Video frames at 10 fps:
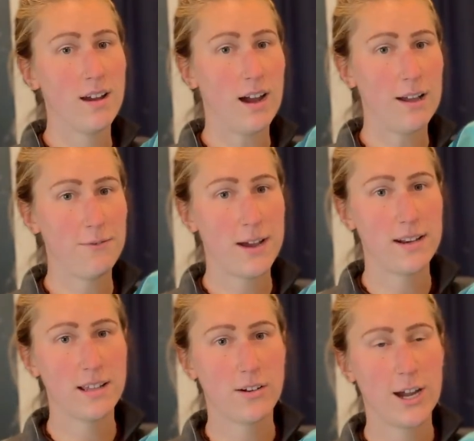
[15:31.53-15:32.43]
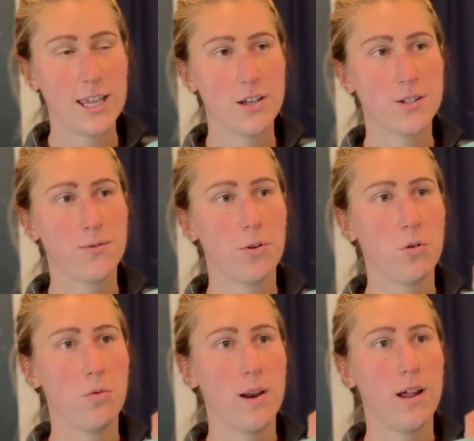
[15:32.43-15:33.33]
I found it quite
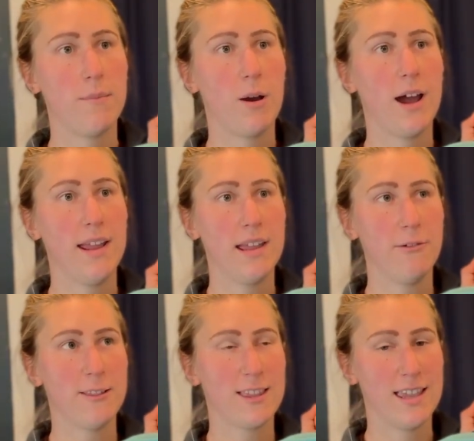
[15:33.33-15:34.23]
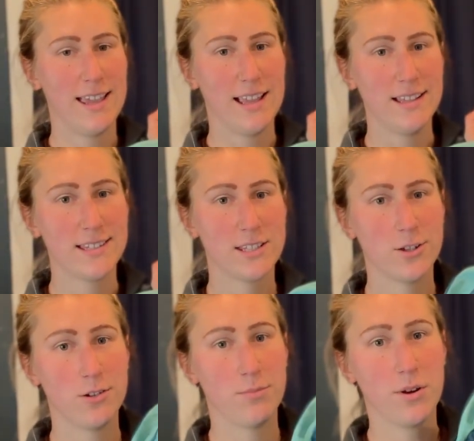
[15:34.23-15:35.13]
useful when I'm hiking with the kids
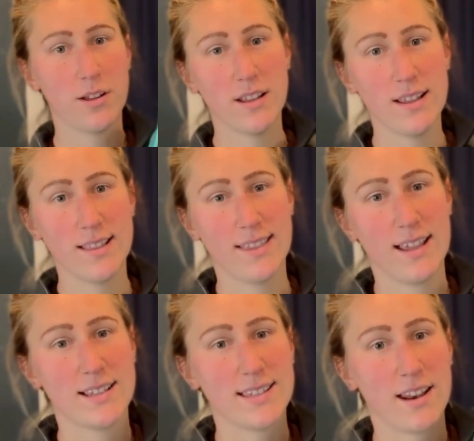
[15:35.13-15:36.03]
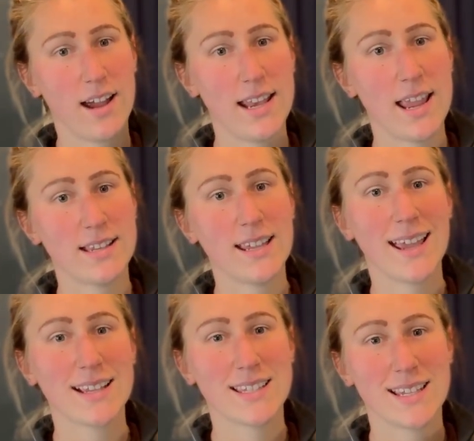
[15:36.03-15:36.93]
to put things that I need to
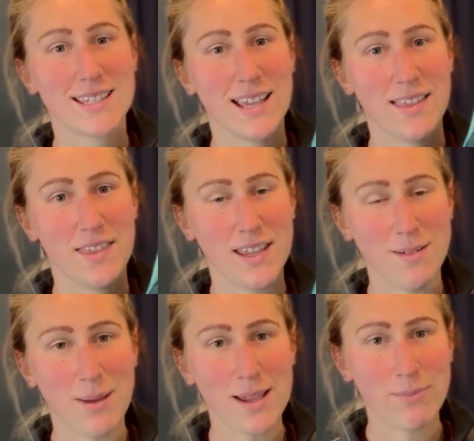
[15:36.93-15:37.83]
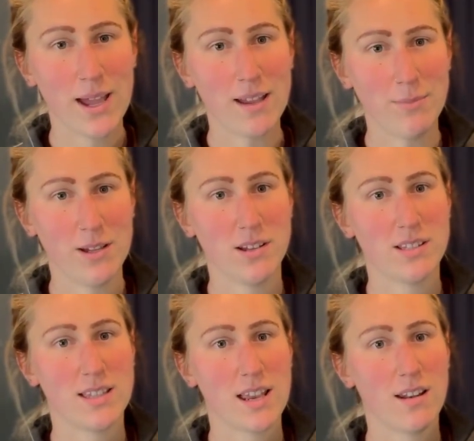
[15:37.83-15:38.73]
access in their backpack,
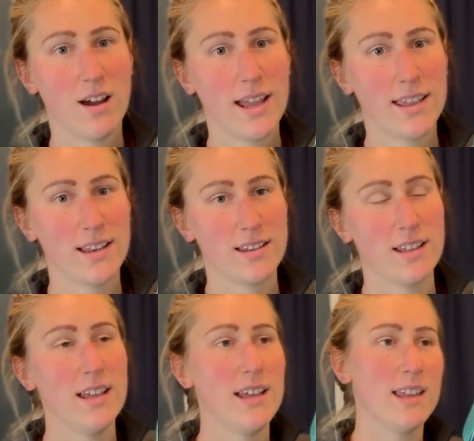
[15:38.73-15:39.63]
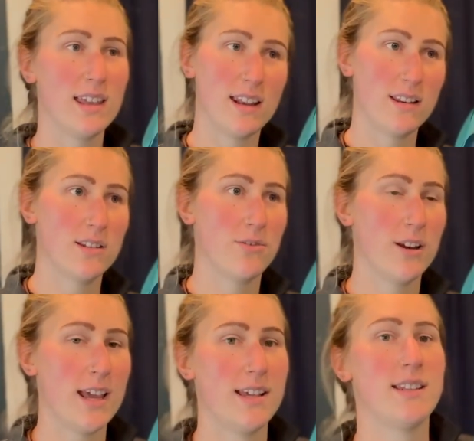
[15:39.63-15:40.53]
because then I can get into
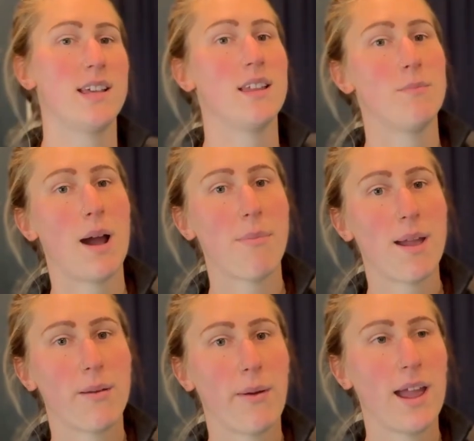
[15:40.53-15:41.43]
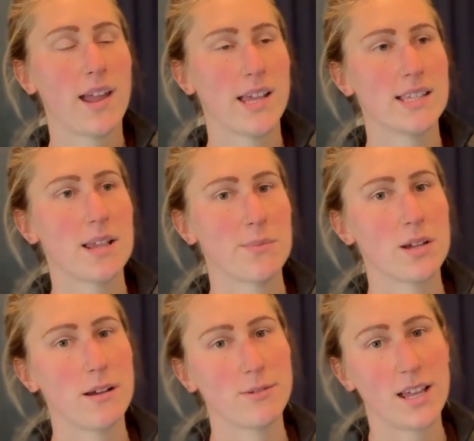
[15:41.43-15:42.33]
it easier than my backpack, and
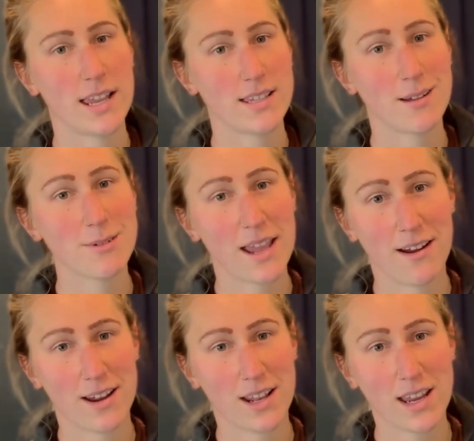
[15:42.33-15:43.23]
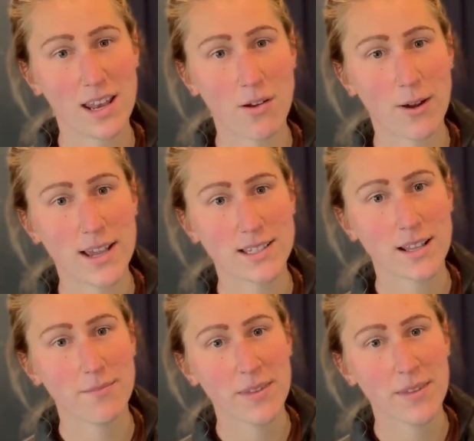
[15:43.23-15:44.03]
sometimes I end up carrying it anyways.